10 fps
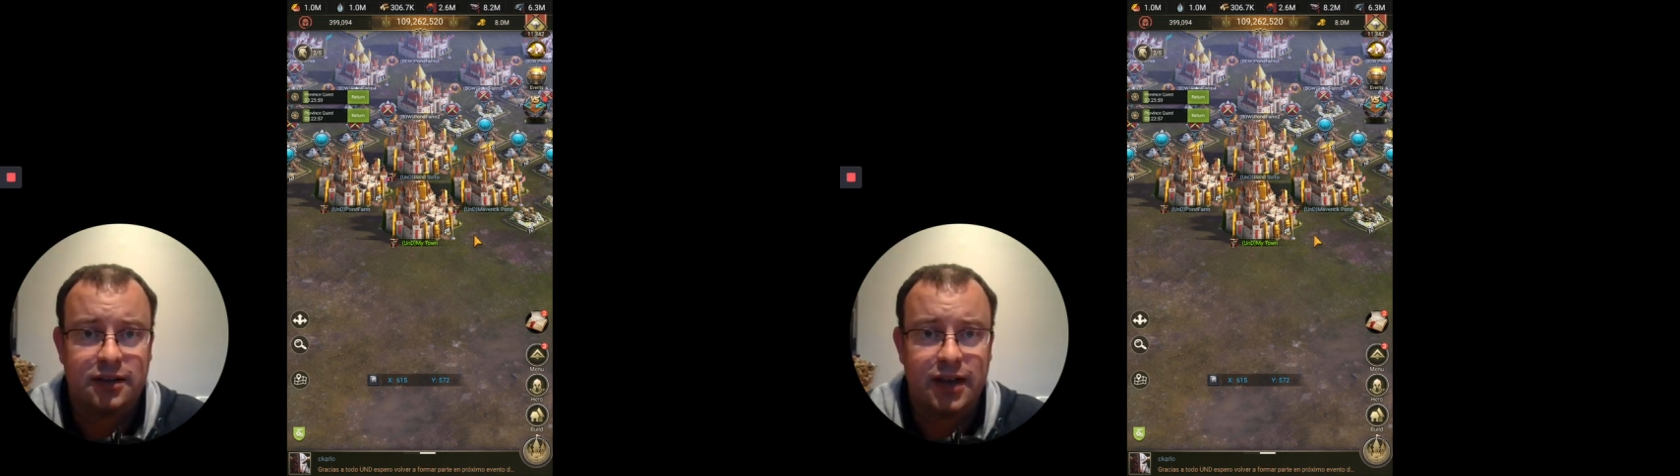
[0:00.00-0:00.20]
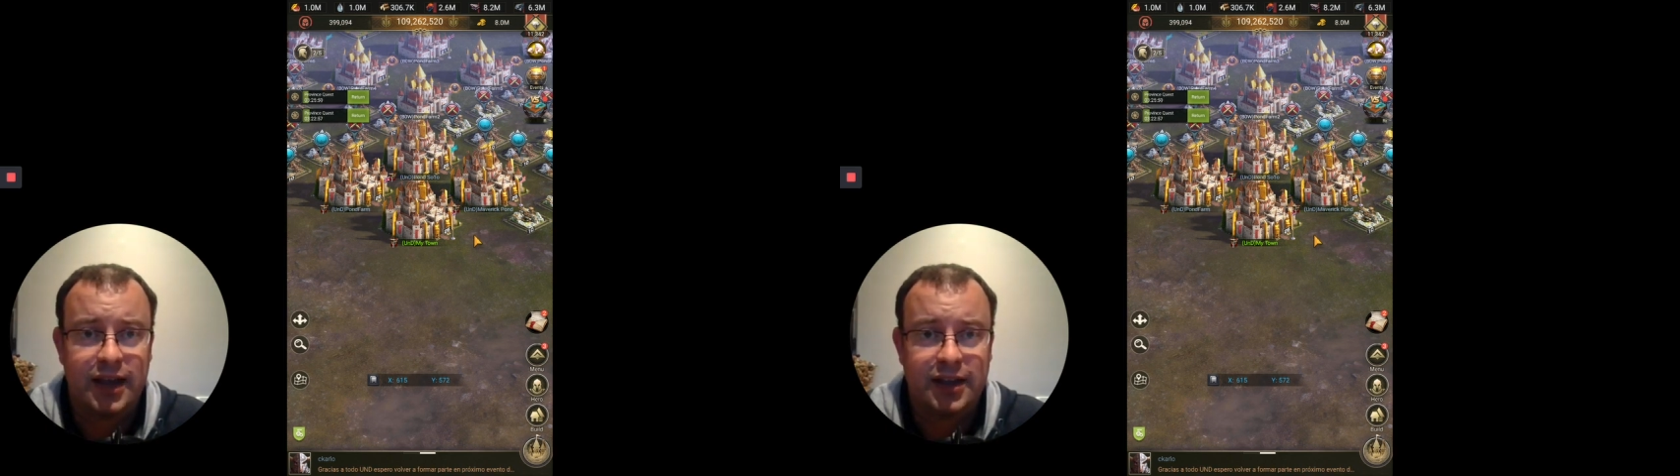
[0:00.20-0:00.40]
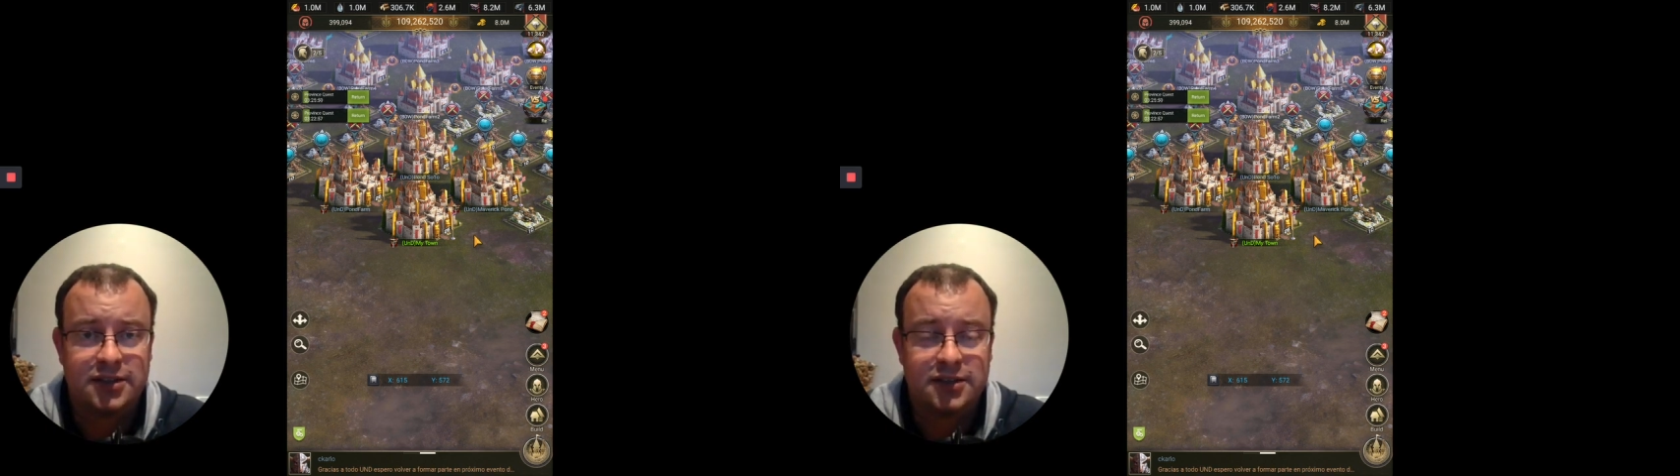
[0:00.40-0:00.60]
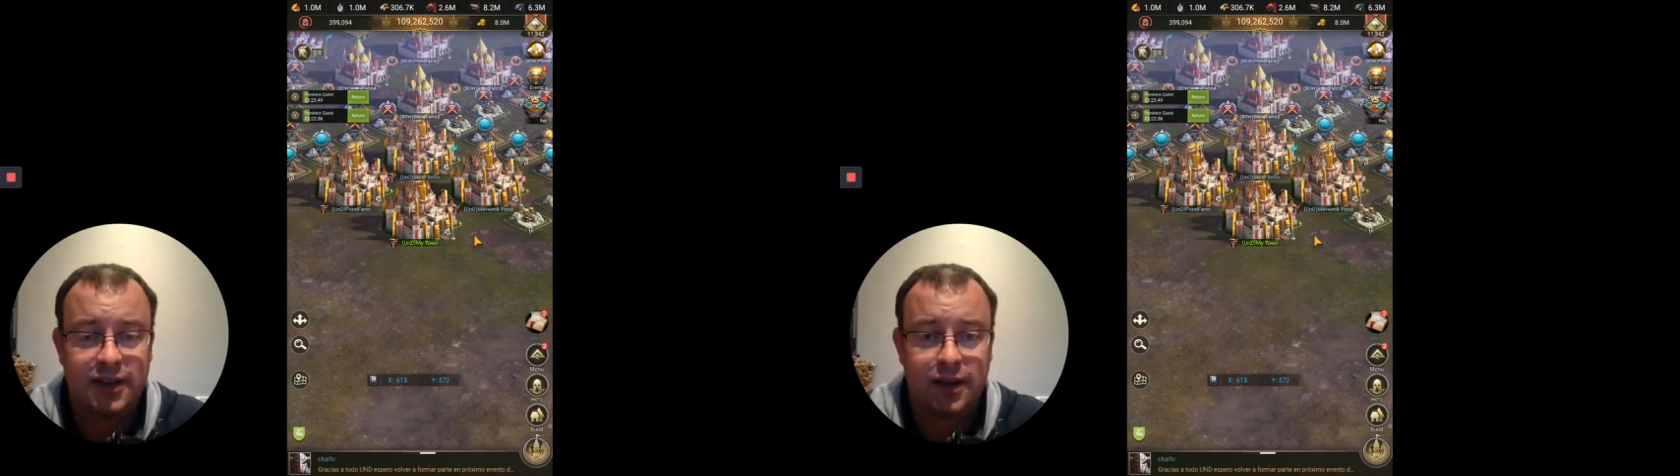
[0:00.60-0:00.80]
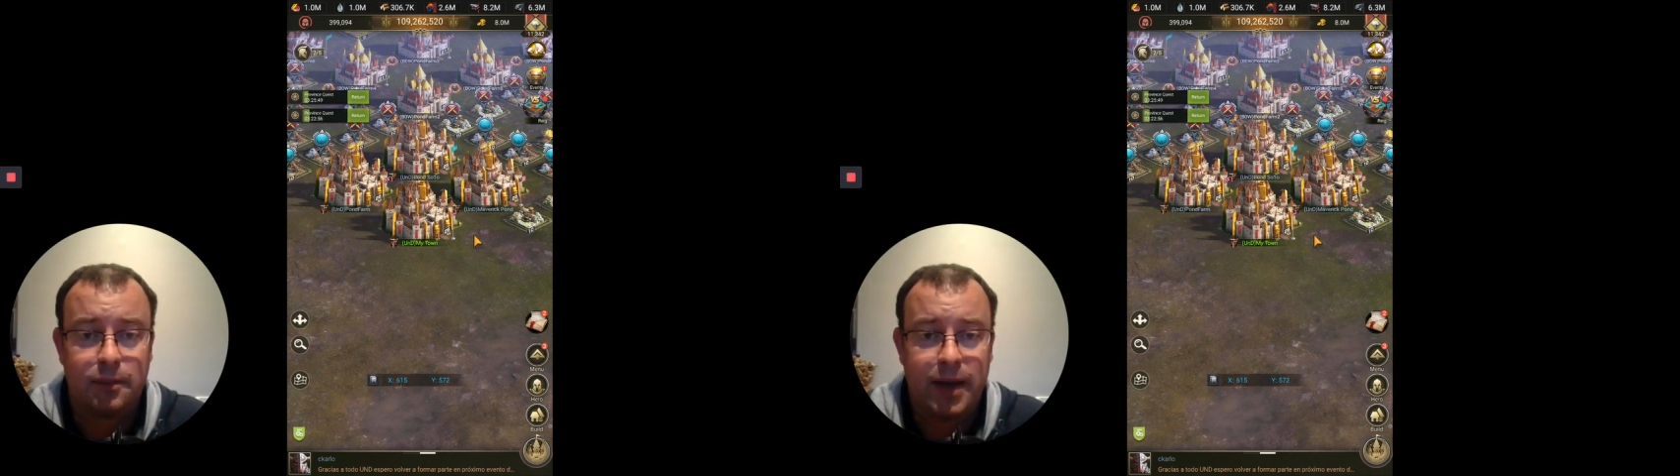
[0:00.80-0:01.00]
it is think
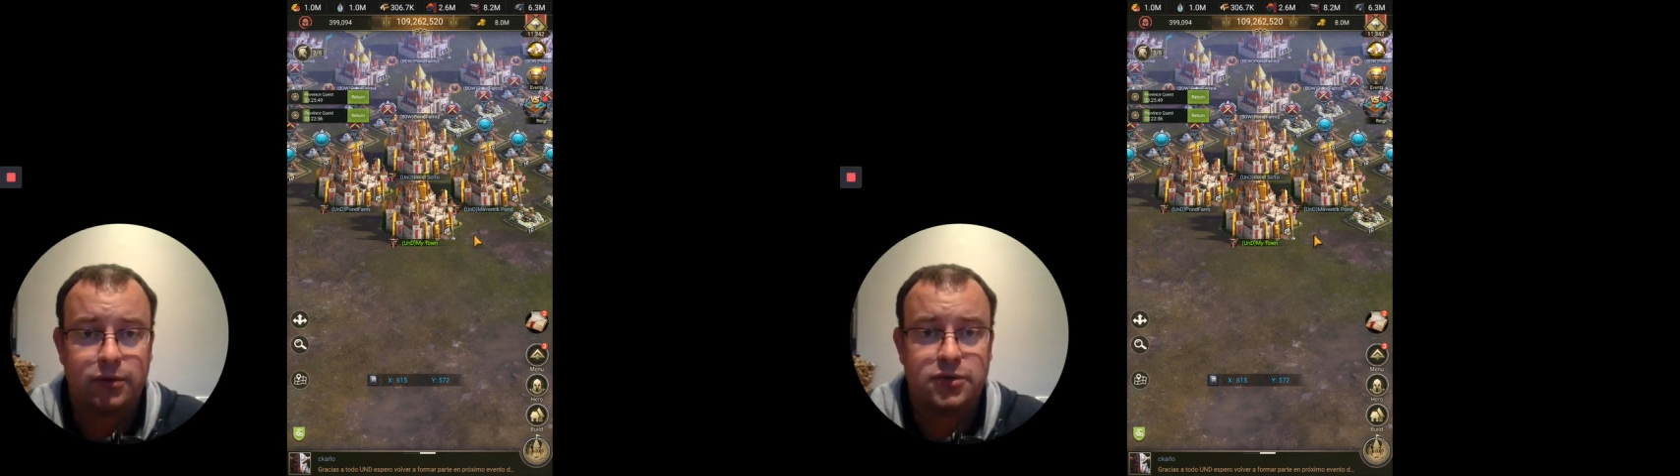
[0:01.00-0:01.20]
about